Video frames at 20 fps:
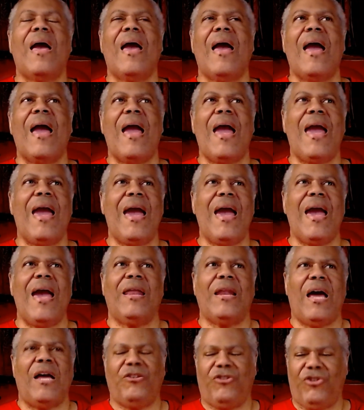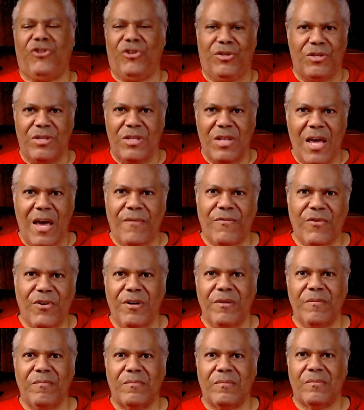And I should
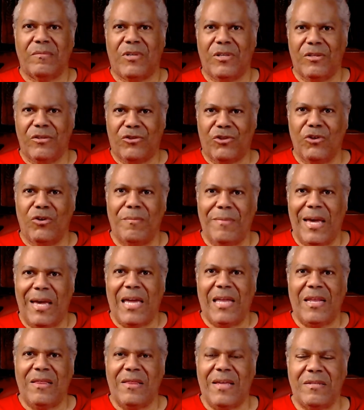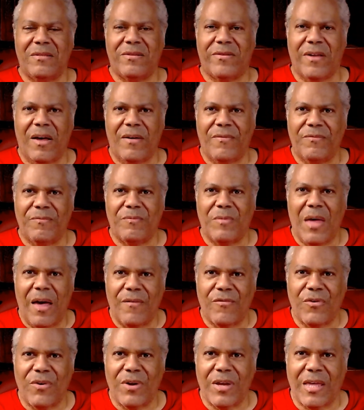never consume any of that stuff
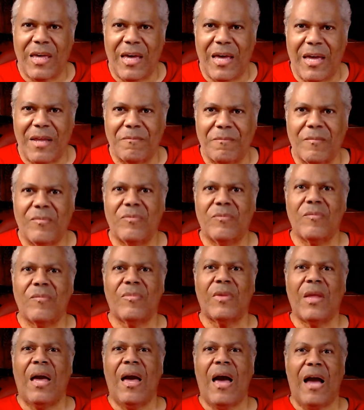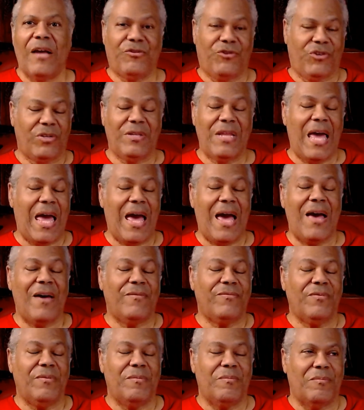ever again. I shouldn't
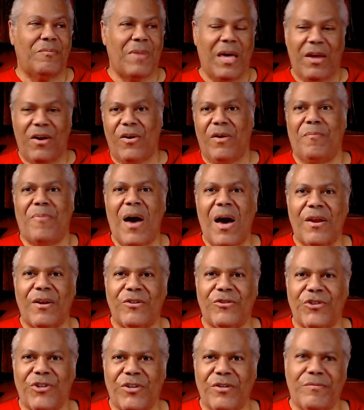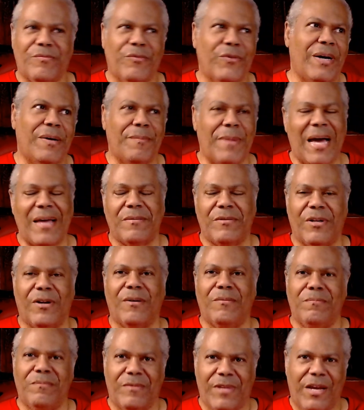have my Harry Potter shirt. Well, my, you
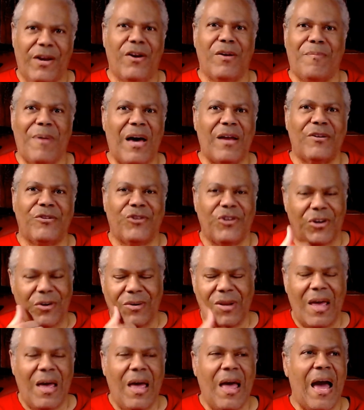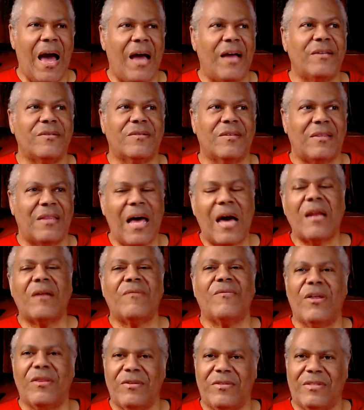know, the Harry Potter shirt. I, there's a lot of
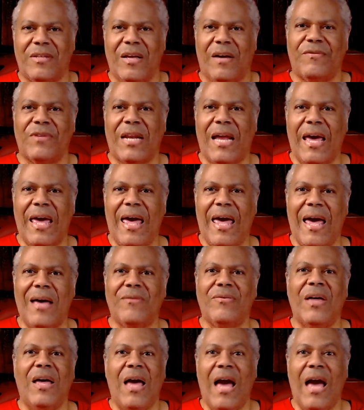other stuff that I have.